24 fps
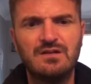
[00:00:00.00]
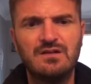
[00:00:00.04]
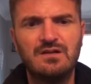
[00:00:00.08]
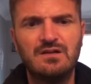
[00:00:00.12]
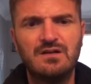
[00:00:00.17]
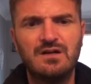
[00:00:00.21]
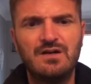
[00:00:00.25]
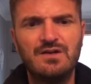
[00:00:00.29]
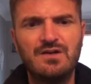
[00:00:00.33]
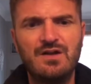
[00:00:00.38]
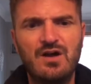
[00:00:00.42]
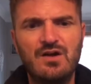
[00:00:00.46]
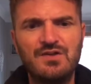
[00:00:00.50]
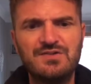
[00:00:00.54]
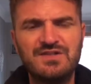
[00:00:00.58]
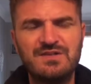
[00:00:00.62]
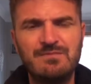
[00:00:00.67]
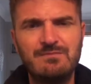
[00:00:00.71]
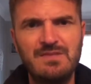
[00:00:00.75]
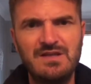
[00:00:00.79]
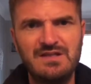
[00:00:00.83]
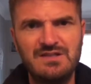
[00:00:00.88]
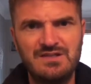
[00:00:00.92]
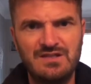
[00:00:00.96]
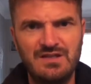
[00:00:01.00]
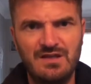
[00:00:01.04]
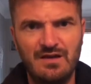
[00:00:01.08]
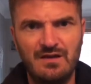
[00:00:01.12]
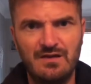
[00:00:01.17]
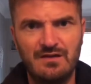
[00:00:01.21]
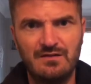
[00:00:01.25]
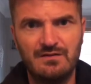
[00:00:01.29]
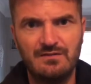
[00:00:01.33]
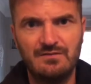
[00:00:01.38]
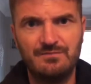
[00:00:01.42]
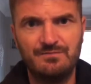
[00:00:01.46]
and
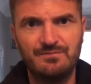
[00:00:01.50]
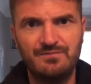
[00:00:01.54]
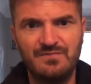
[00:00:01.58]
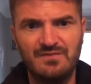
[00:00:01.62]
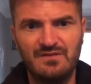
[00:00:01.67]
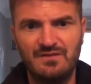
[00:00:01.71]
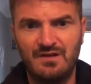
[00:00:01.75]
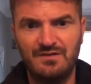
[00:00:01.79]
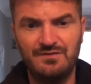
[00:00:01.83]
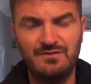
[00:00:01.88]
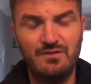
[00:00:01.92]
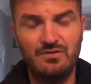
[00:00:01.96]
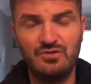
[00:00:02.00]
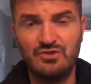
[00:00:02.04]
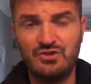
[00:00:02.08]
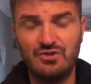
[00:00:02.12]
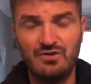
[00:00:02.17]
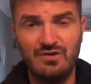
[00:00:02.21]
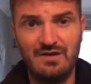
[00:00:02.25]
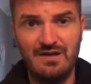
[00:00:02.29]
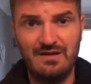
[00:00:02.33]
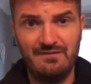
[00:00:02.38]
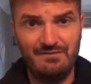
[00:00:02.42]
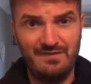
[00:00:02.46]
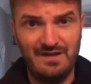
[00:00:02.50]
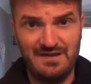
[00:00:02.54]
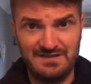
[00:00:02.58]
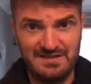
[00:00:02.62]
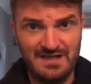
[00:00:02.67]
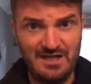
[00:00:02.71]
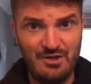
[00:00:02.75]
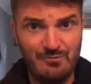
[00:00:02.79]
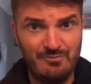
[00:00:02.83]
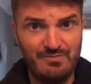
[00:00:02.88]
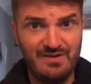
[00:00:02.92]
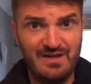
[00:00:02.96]
artemisia. I'm not sure if that's how
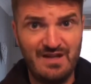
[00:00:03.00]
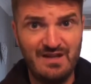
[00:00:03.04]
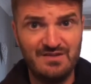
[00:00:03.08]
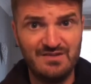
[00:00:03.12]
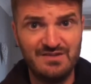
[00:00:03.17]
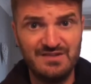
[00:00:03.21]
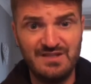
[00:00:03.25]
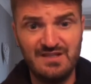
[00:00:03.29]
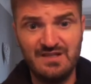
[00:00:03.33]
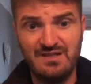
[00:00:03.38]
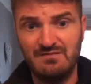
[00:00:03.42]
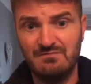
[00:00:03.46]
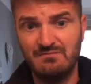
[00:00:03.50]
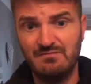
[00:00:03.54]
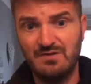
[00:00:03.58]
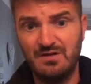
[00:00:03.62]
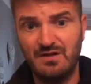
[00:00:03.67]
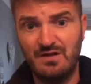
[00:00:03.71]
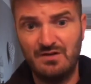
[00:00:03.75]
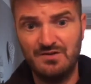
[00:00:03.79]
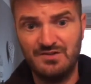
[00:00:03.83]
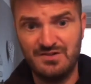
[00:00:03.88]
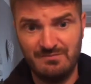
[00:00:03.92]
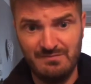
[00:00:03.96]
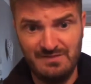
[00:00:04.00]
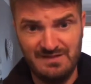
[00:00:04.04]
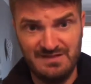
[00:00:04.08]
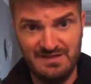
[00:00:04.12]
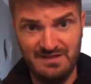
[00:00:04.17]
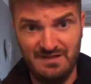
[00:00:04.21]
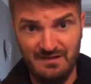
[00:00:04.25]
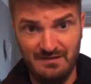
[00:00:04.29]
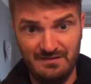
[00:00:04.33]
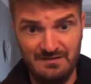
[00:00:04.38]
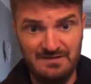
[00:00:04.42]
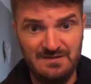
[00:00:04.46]
you pronounce it,
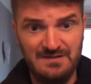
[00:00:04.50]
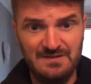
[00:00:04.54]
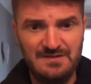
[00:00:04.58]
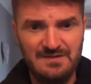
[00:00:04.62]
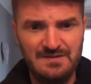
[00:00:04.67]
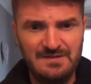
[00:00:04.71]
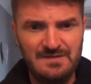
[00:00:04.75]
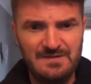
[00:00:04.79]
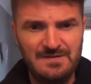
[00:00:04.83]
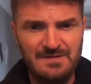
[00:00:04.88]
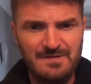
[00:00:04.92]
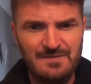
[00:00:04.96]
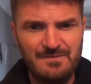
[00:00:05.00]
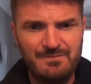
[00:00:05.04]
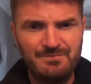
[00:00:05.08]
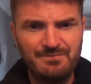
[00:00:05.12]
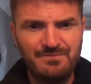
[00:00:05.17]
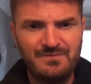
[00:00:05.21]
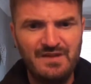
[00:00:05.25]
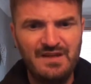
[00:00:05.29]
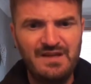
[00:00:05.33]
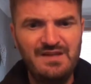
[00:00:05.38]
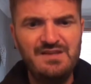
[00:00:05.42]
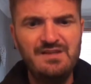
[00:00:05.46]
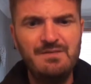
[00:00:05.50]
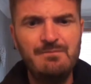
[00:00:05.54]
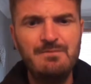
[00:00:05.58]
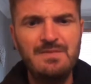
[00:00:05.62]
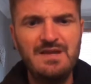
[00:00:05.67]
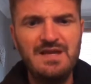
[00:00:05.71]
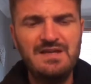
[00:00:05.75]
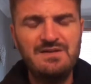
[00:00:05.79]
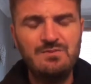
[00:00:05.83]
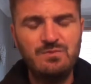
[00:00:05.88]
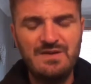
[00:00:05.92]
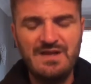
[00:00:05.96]
artemisia. In the
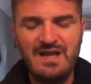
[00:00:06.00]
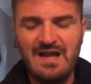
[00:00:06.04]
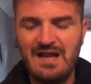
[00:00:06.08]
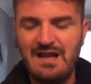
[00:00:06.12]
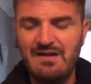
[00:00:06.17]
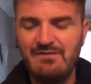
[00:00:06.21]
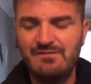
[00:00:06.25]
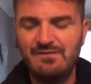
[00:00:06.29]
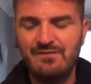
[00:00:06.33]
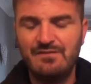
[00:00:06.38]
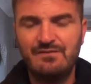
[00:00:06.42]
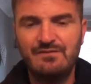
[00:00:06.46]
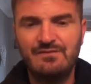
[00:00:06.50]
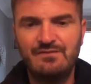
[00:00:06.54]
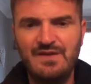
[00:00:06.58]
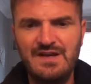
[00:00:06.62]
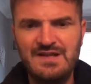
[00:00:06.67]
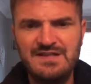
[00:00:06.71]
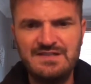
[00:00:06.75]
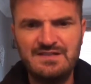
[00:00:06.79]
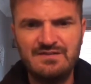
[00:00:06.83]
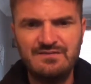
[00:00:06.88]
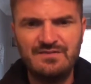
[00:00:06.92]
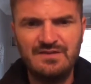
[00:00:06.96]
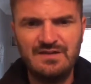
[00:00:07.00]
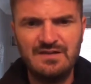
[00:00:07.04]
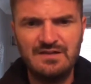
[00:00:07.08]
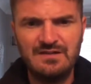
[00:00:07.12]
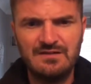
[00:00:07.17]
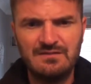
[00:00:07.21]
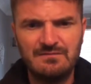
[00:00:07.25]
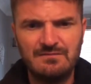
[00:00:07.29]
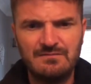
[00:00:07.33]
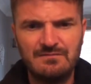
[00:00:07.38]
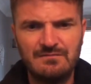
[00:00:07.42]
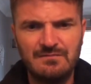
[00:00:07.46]
mid, we have vetiver
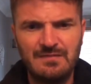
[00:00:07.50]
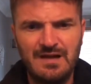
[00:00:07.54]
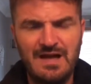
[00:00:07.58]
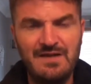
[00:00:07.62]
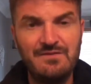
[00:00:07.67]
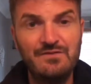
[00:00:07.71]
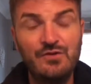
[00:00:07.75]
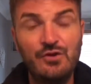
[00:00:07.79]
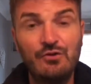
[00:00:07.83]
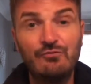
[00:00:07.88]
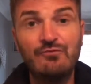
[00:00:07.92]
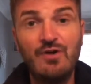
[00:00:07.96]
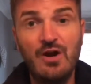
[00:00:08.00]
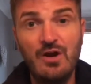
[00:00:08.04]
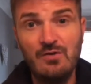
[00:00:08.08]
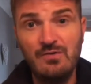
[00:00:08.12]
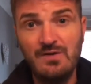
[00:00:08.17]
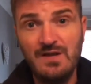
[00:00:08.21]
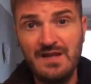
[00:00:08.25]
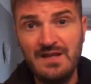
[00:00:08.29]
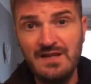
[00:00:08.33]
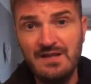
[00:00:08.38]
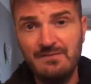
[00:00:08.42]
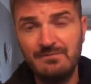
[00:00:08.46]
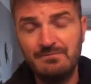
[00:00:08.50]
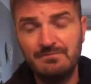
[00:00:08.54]
and neroli.